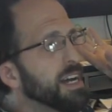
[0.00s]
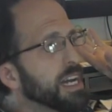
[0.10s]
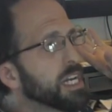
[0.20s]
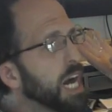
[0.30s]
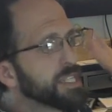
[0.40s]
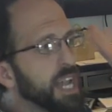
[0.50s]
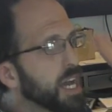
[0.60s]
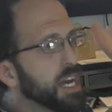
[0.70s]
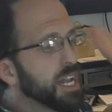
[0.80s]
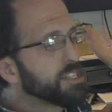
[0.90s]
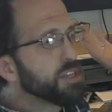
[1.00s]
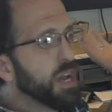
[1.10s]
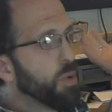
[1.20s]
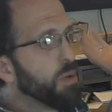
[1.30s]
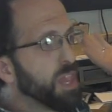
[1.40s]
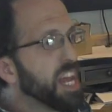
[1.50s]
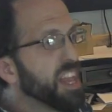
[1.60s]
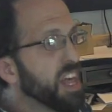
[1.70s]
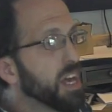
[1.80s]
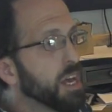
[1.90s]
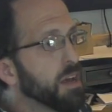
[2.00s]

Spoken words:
God's not going to let you get away with anything.